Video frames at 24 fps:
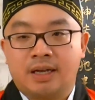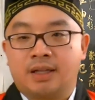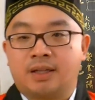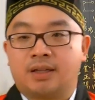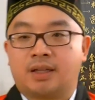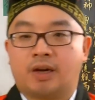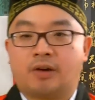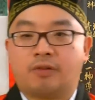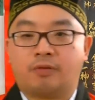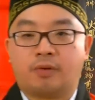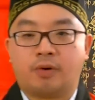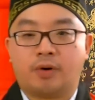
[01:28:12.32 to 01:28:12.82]

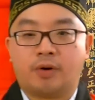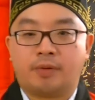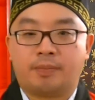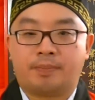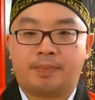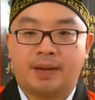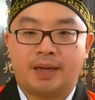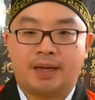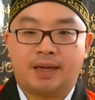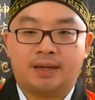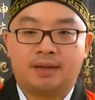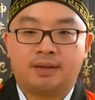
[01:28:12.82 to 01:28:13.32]
There will
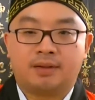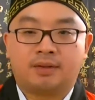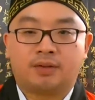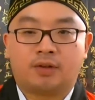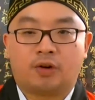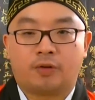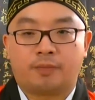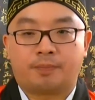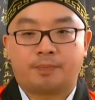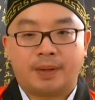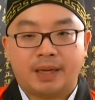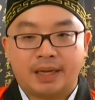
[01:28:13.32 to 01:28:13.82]
be
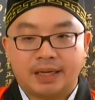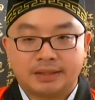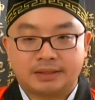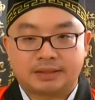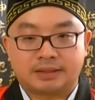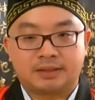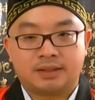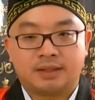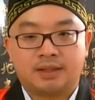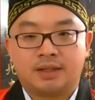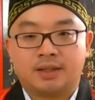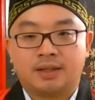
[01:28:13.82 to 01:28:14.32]
no
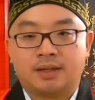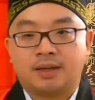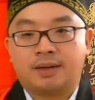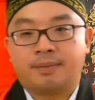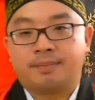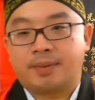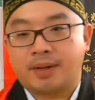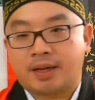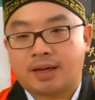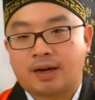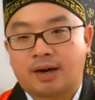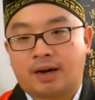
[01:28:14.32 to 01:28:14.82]
peace
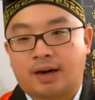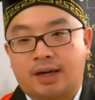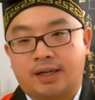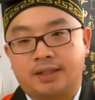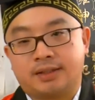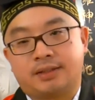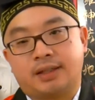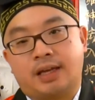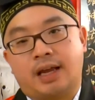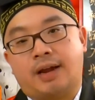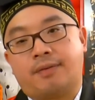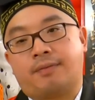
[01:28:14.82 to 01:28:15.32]

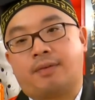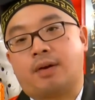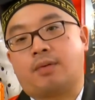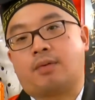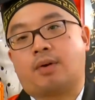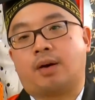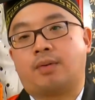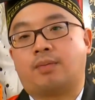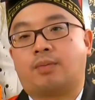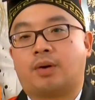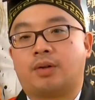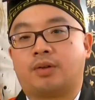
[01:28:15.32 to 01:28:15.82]
because
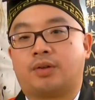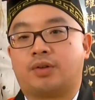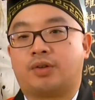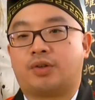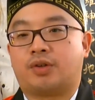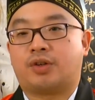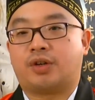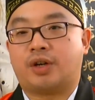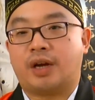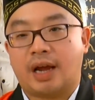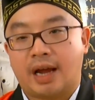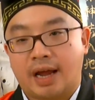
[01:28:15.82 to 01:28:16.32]
everyone wants to
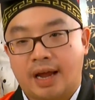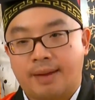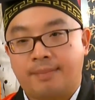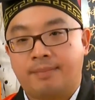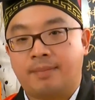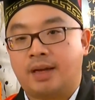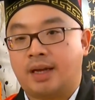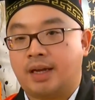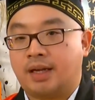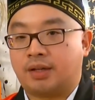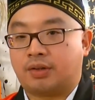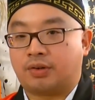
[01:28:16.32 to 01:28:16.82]

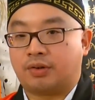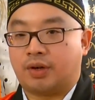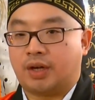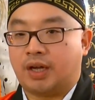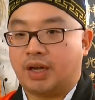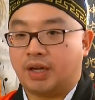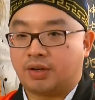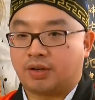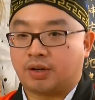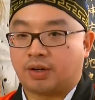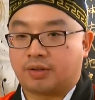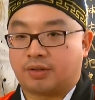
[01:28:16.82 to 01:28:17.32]
jam into
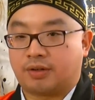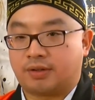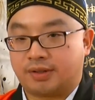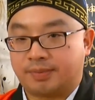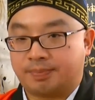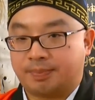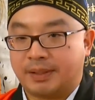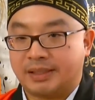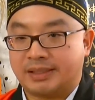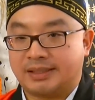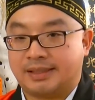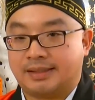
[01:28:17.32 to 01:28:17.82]
each other's
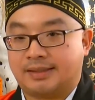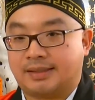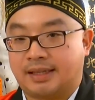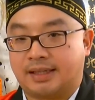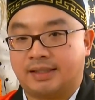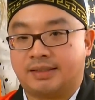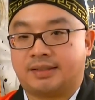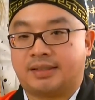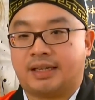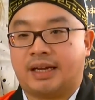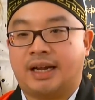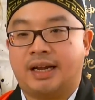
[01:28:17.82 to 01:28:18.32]
business
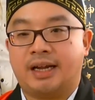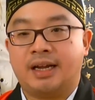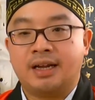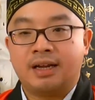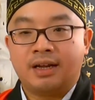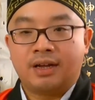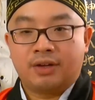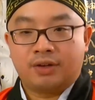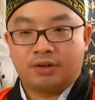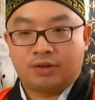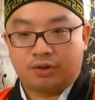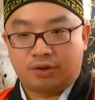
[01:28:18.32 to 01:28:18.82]
and say,
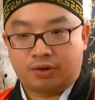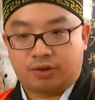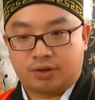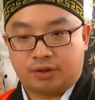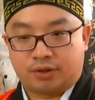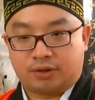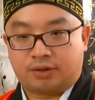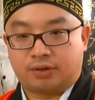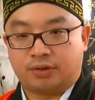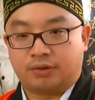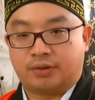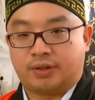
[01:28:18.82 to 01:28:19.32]
you
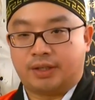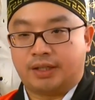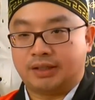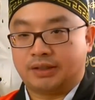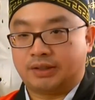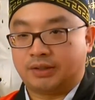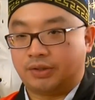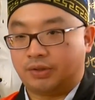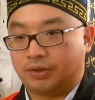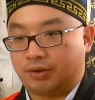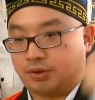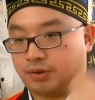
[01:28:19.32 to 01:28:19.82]
should do
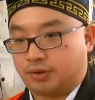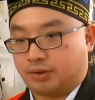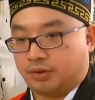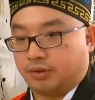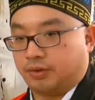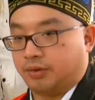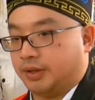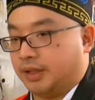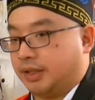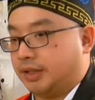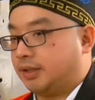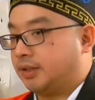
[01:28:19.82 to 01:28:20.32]
this, you should
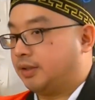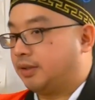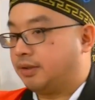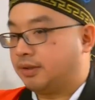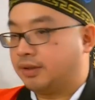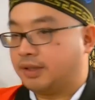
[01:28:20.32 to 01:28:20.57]
do this.